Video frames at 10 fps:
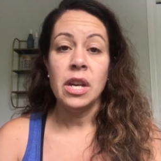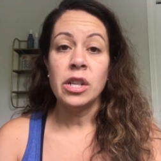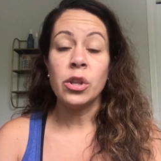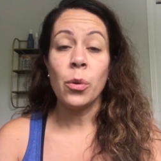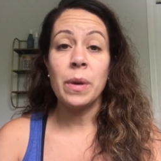
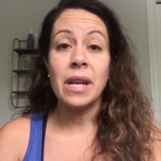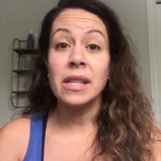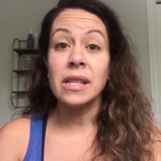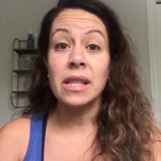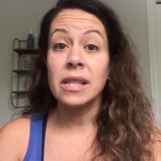So because
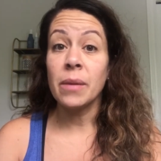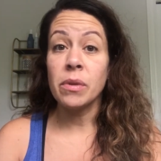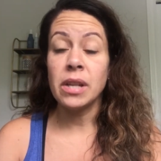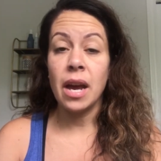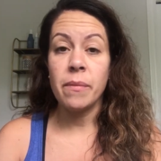it's the
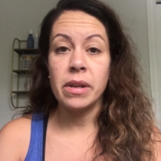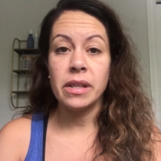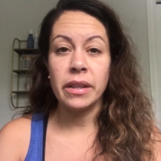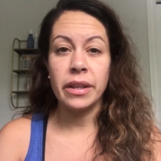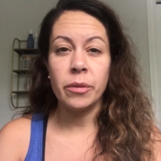summertime, it's
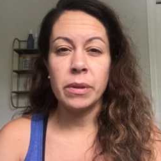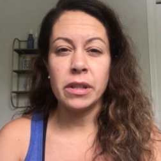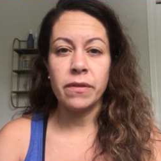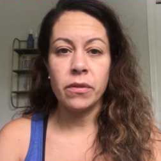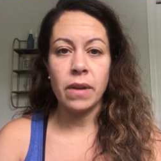a little bit
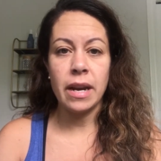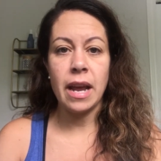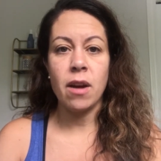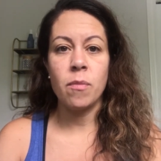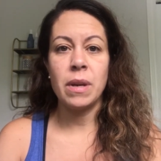different right
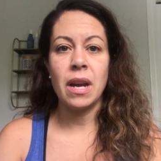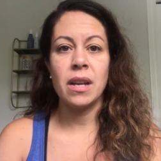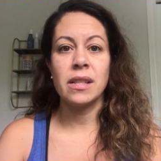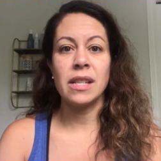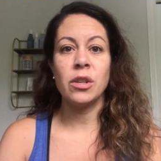now
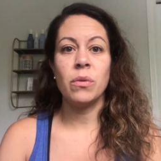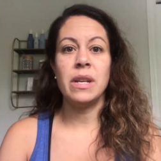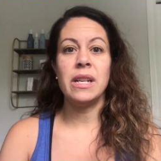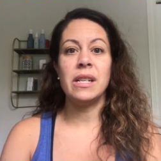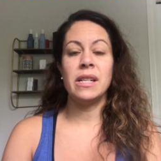because I don't
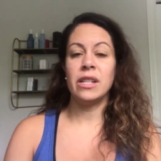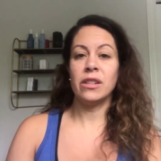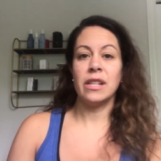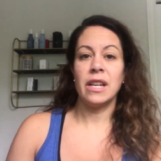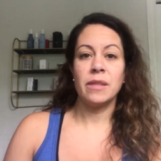need
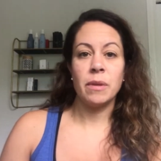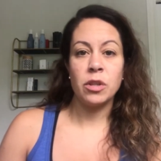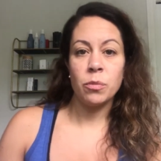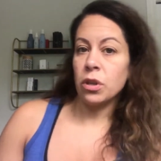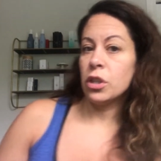nearly as
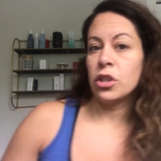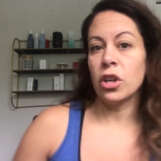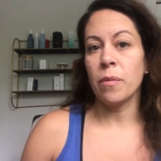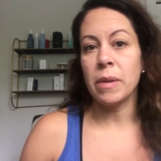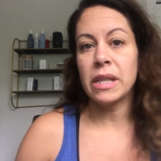much
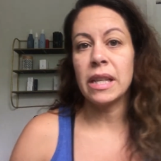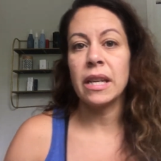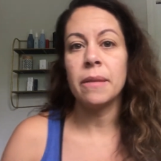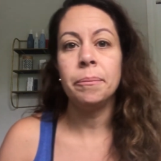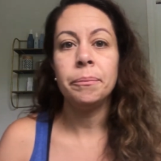moisture on my
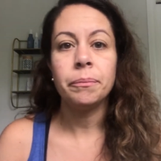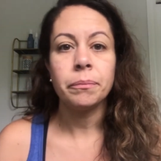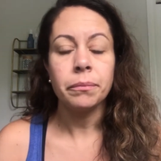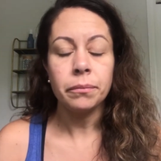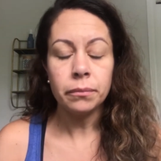skin.
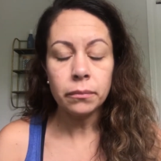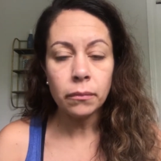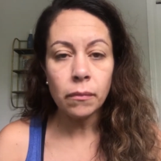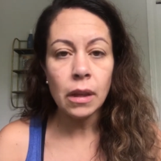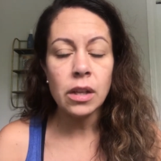
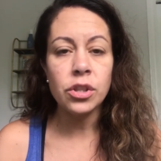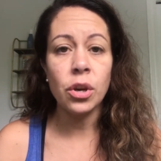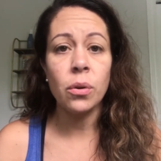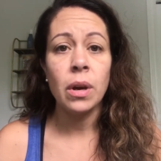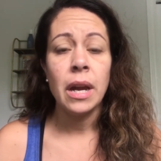
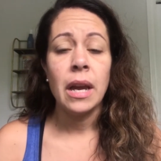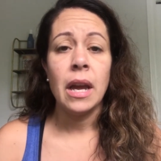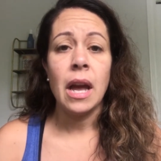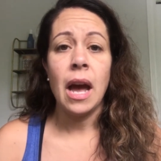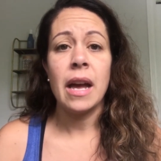So
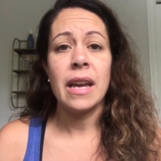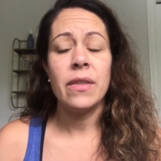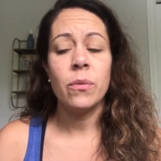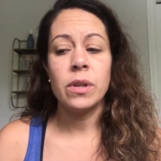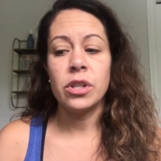uh, in
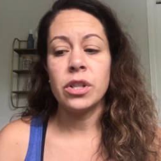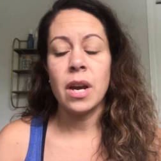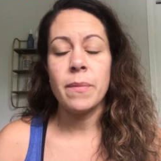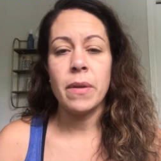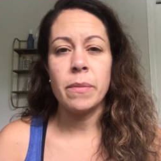the
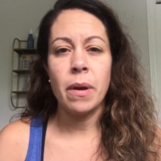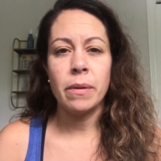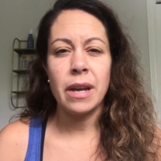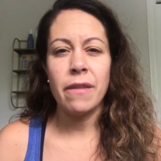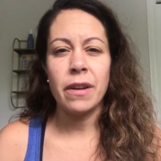wintertime, I would
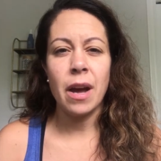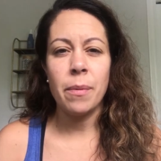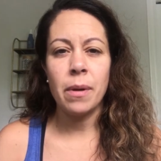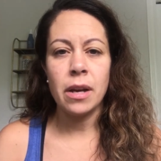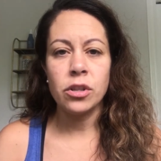probably have a
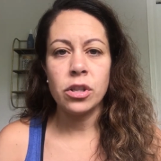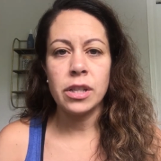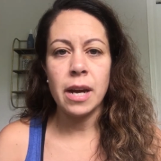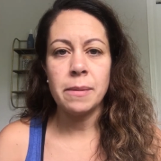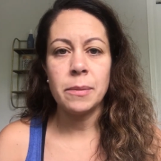couple extra
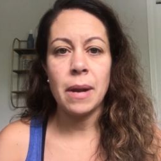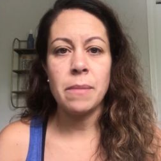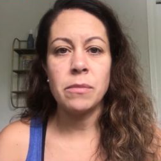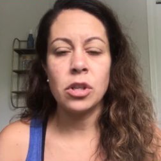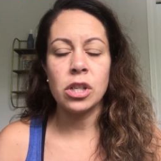steps, but
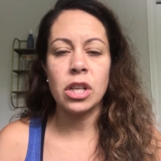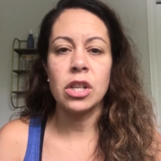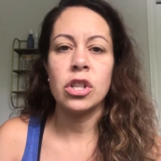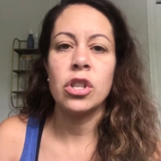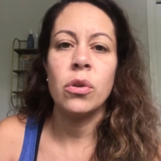I'm just
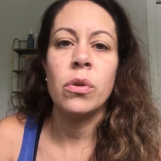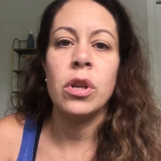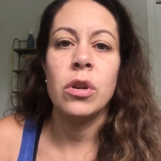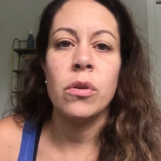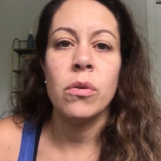gonna show
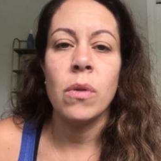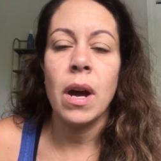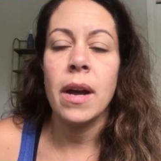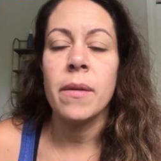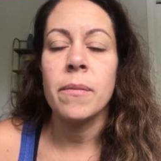you
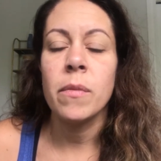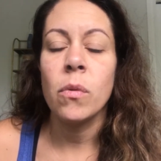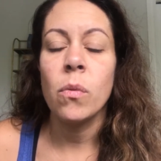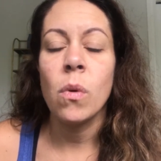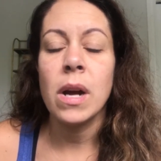
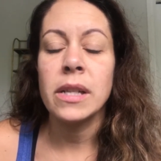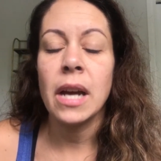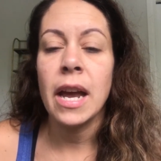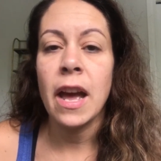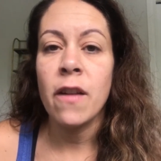um, what
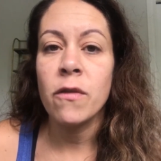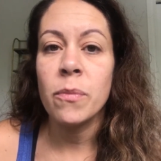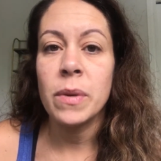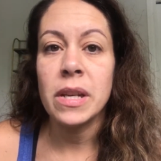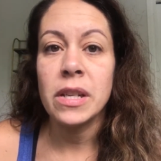I have
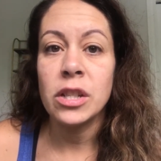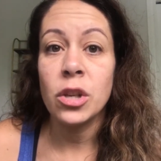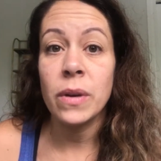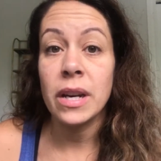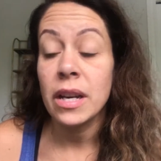been
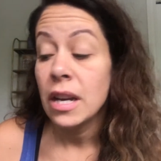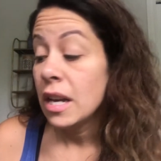doing.